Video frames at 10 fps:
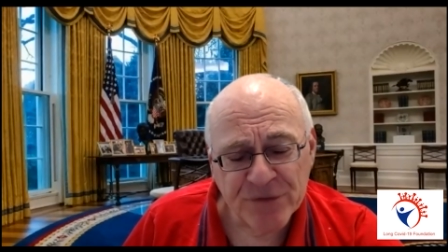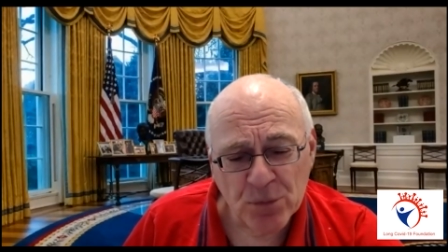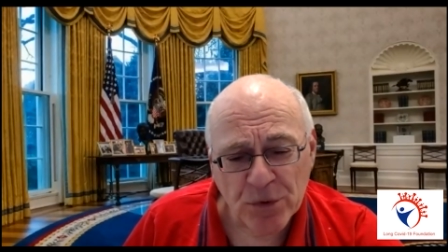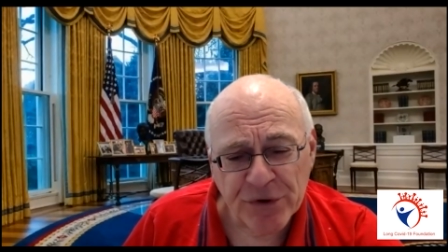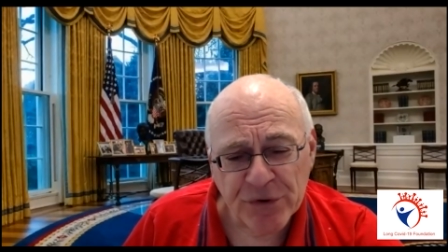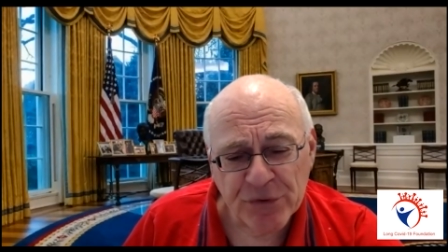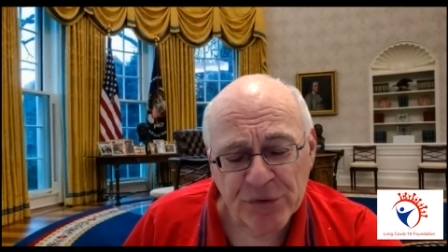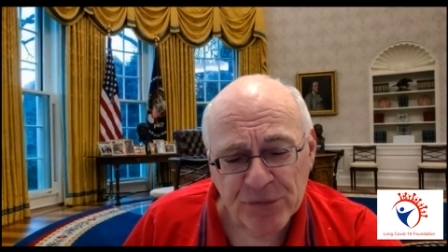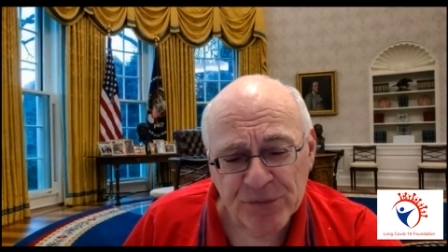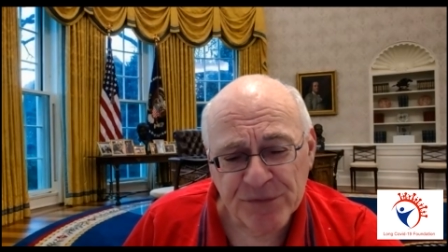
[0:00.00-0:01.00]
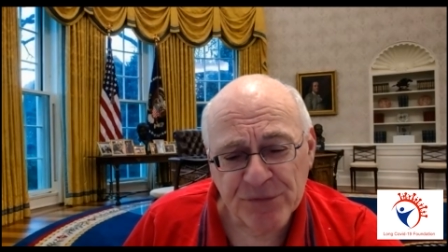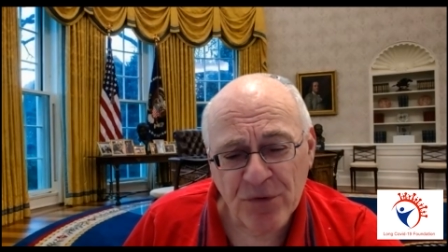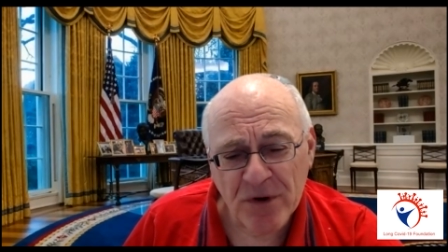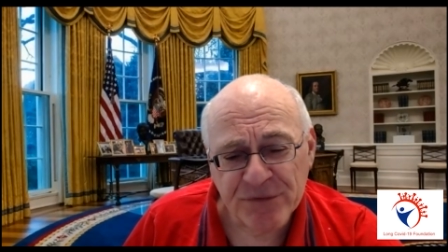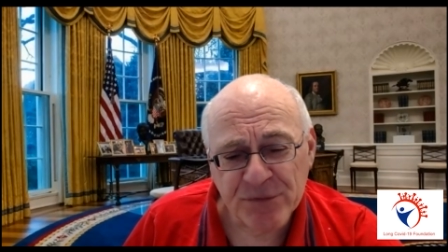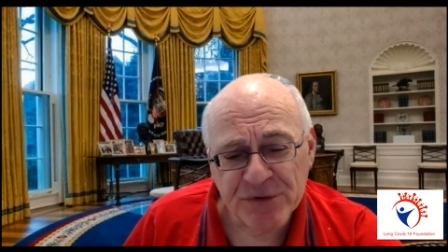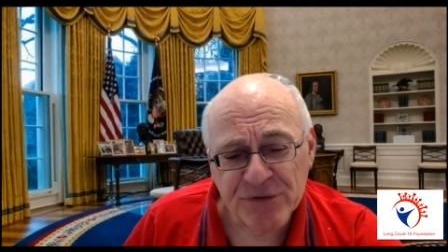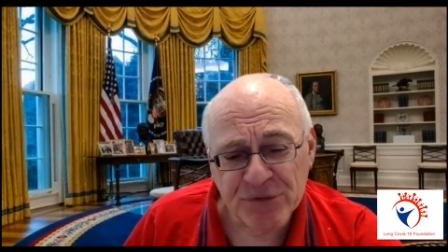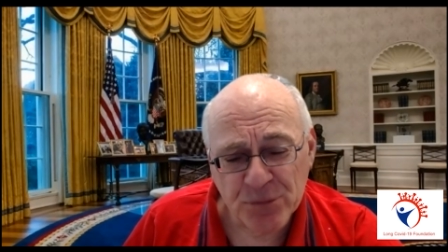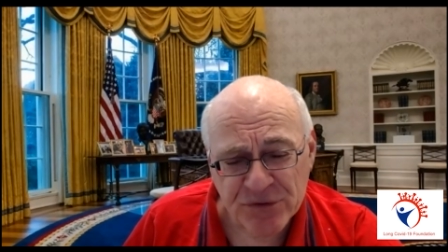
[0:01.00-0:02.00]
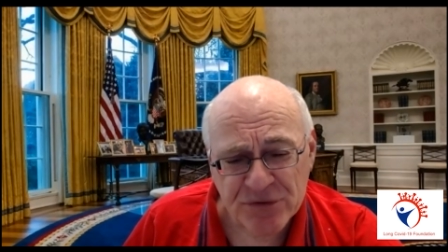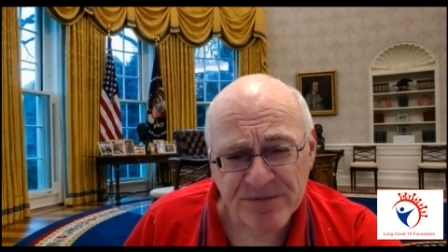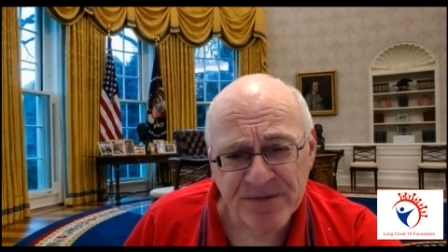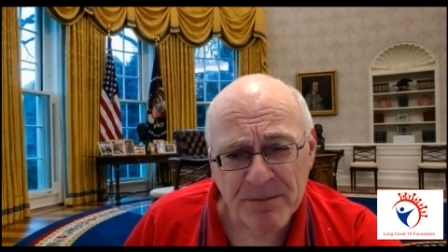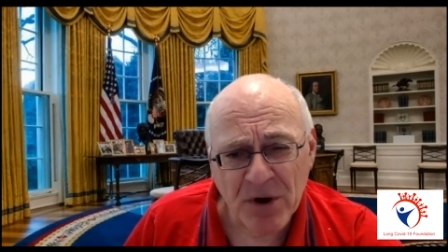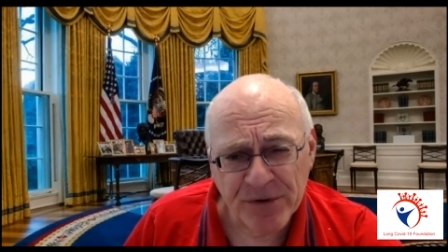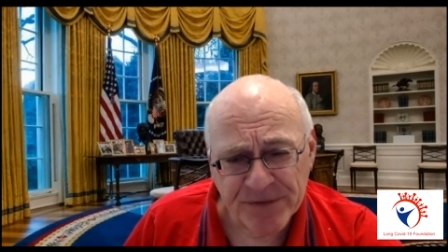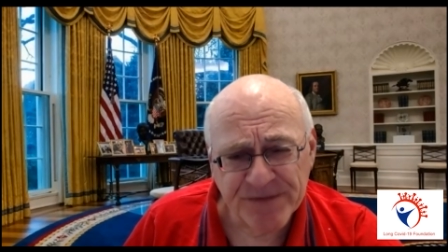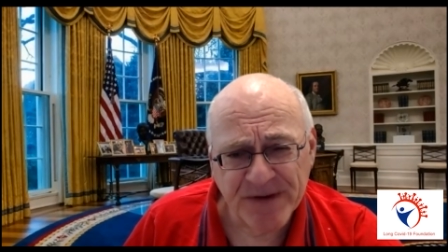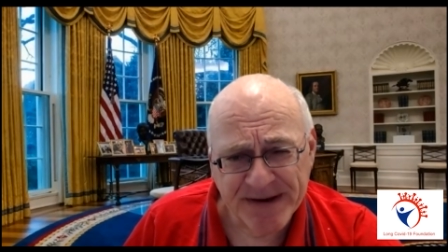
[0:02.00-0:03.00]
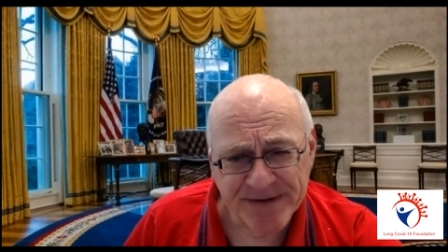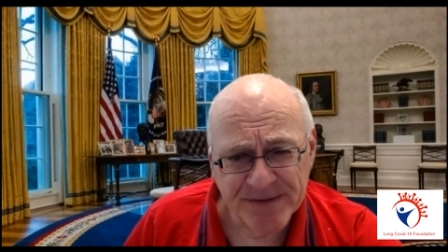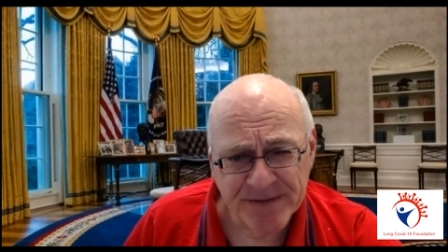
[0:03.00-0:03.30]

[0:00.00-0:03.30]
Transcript: You want to use drugs which switch off the monocyte.